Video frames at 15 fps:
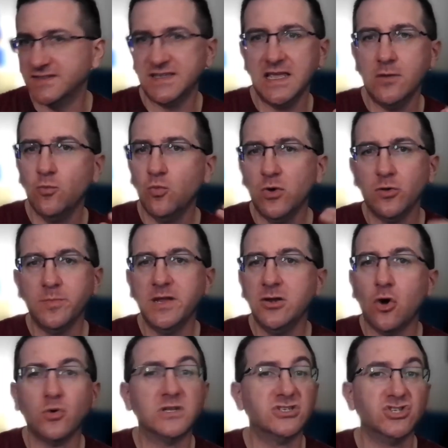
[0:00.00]
team will be
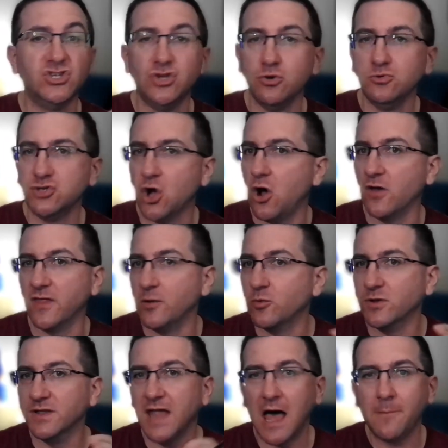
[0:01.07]
known as Utah. They
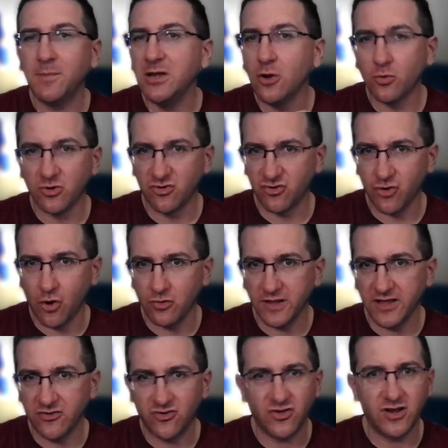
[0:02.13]
will not be known as Salt
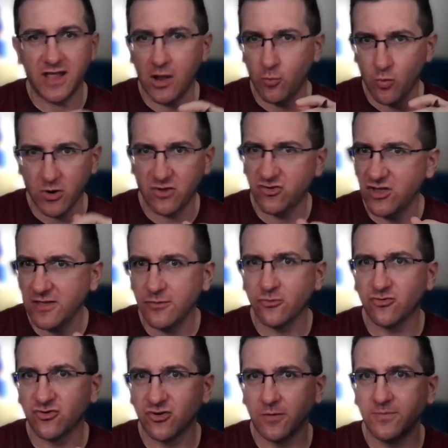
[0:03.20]
Lake City. I want to say
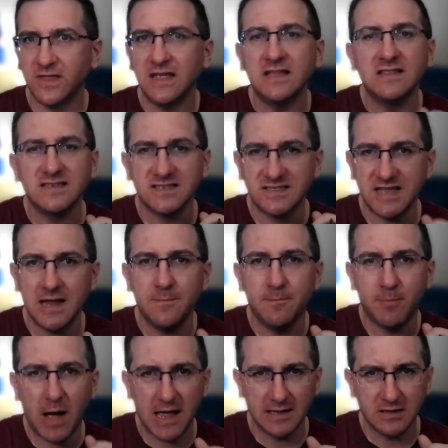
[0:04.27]
there's something in the
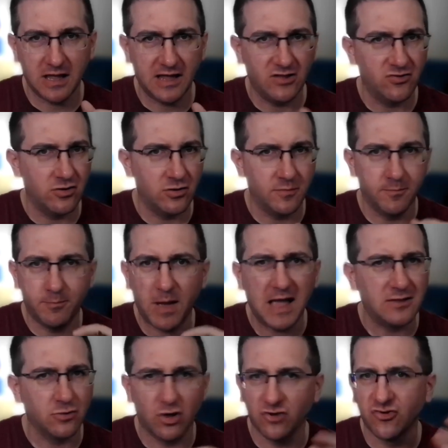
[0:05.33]
state bylaw, uh,
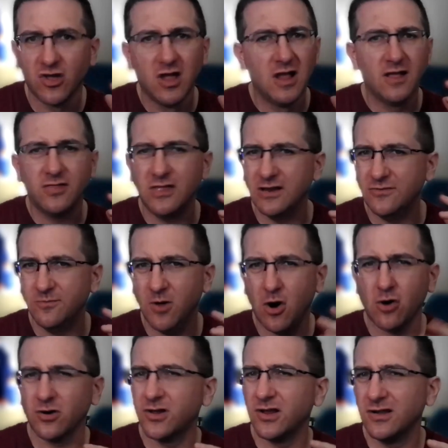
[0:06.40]
bylaws that
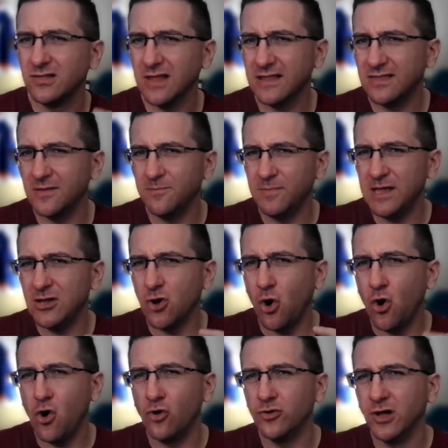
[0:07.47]
aren't going to let them be
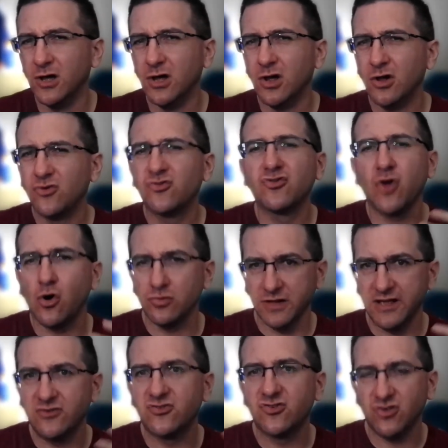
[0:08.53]
called Salt
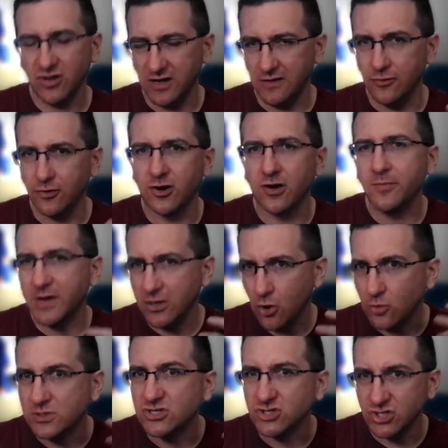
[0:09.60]
Lake City. They're going to be
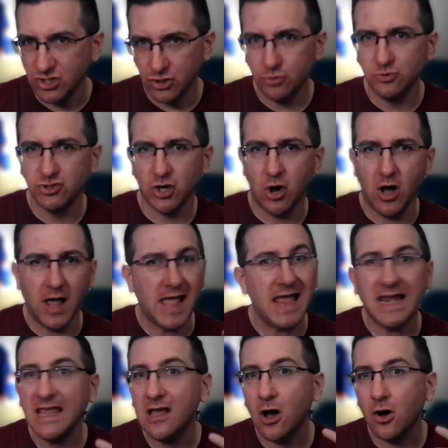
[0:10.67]
known as Utah.
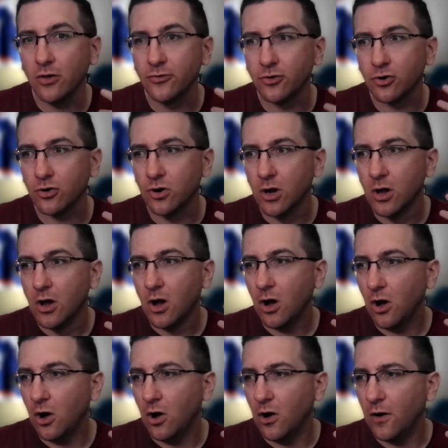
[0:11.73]
Any other
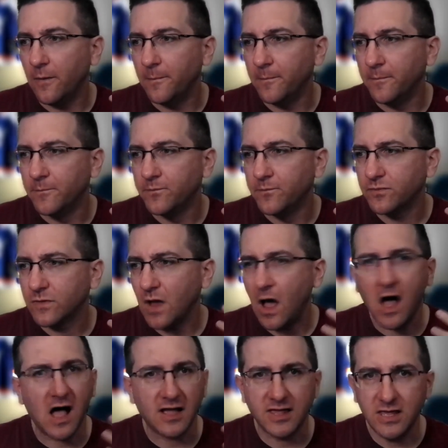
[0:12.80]
um,
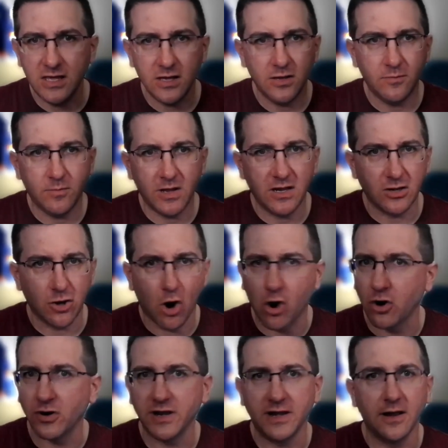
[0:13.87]
hockey
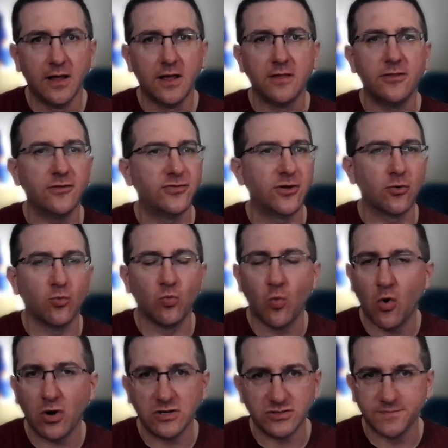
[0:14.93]
incarnate that there
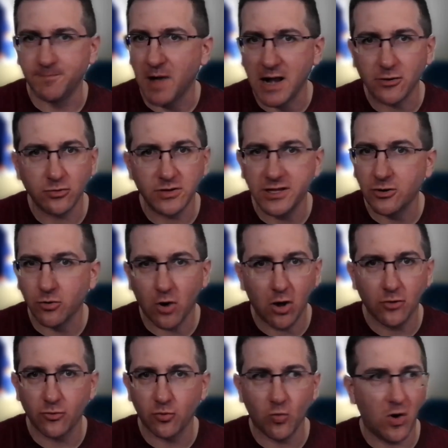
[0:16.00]
was, minor league or
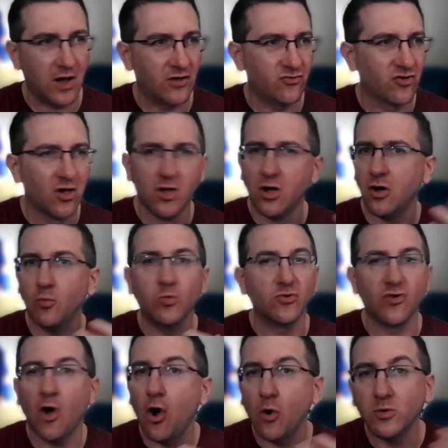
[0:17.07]
otherwise,
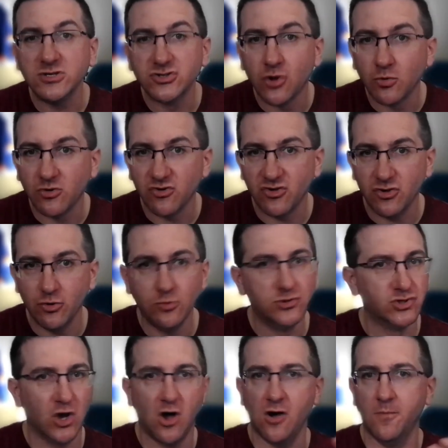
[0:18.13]
was always known as
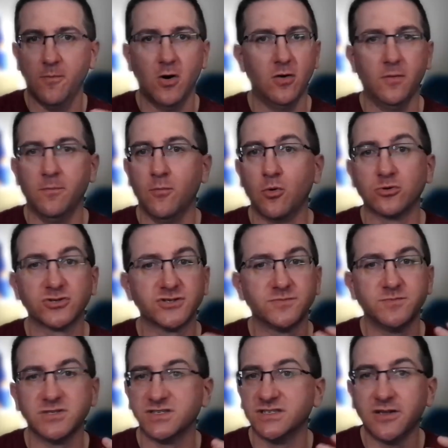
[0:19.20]
Utah. Uh, more
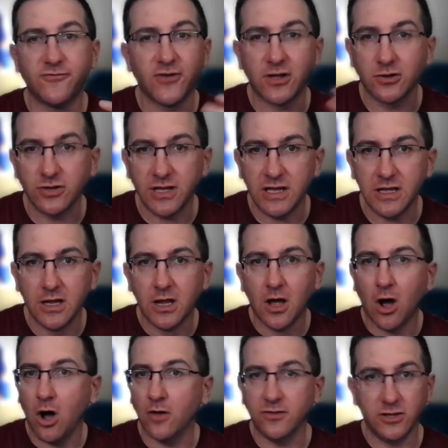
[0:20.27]
specifically,
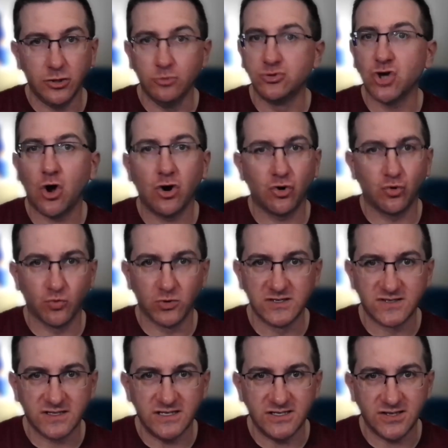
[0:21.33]
uh, the Utah
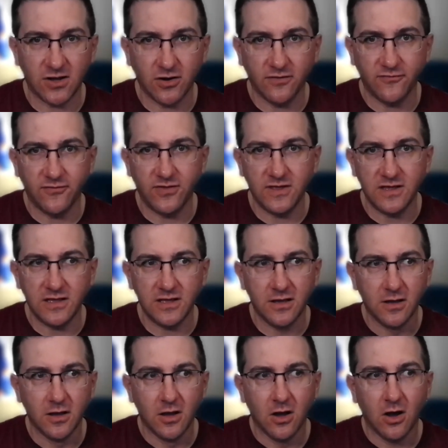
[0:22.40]
Grizzlies of the
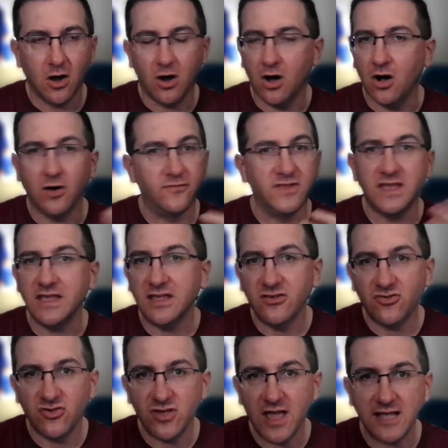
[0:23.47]
uh, of the
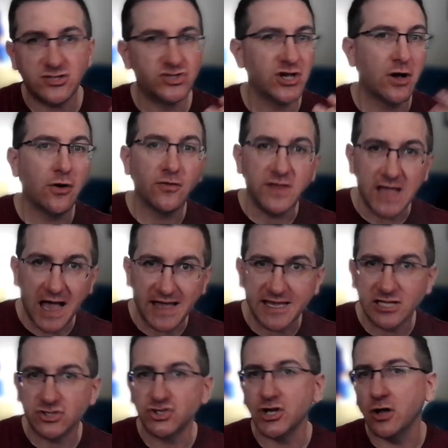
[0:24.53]
ECHL, the
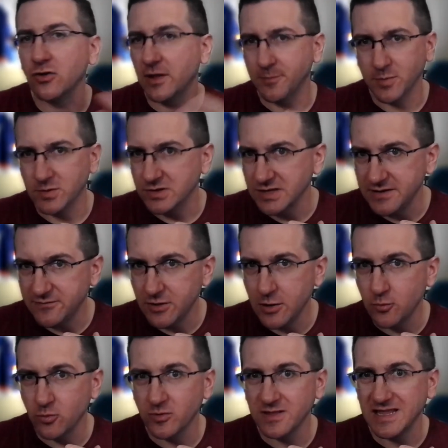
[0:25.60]
IHL. I believe they
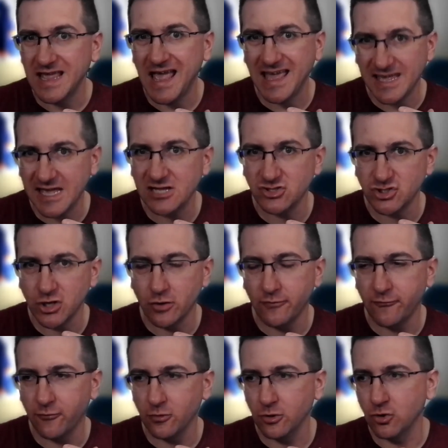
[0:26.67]
were in the AHL
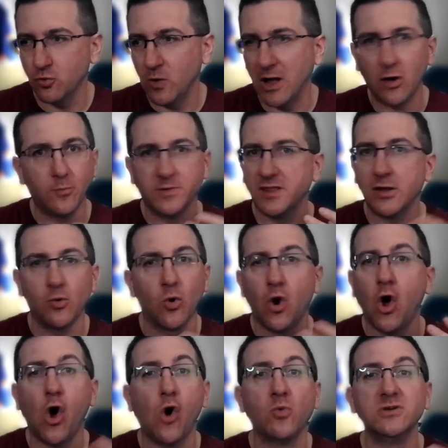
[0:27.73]
for a little while, but they were
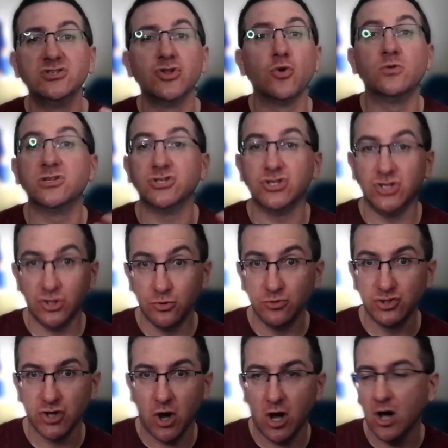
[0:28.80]
always known as
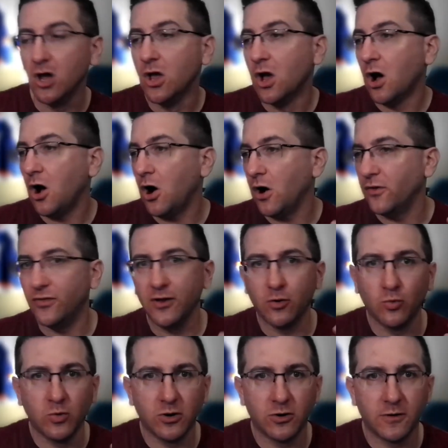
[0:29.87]
Utah. Uh, there
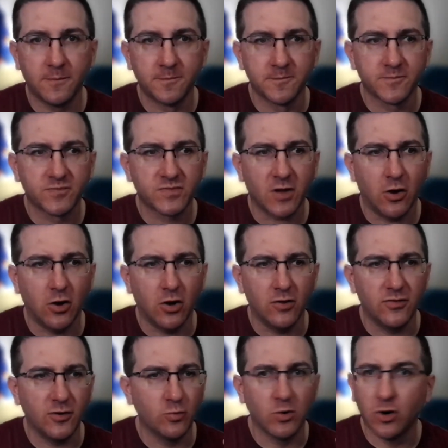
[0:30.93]
were uh,
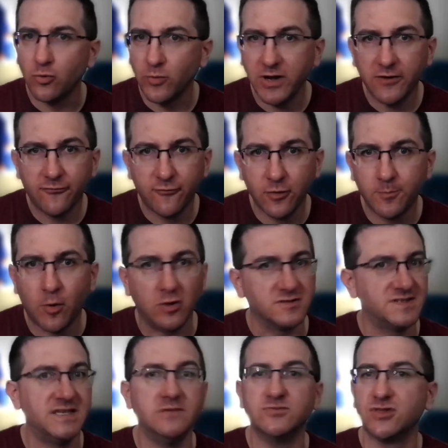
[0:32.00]
there were arena football
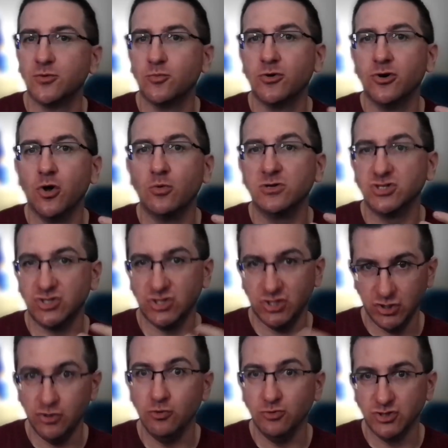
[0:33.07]
teams that were known as
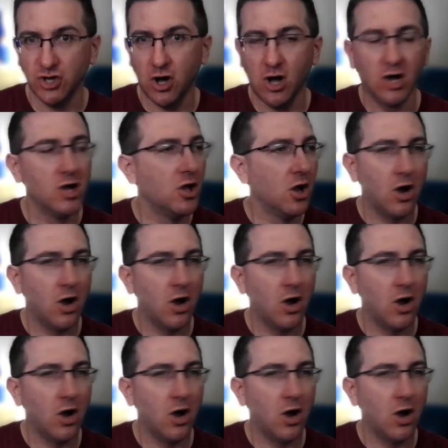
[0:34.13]
Utah.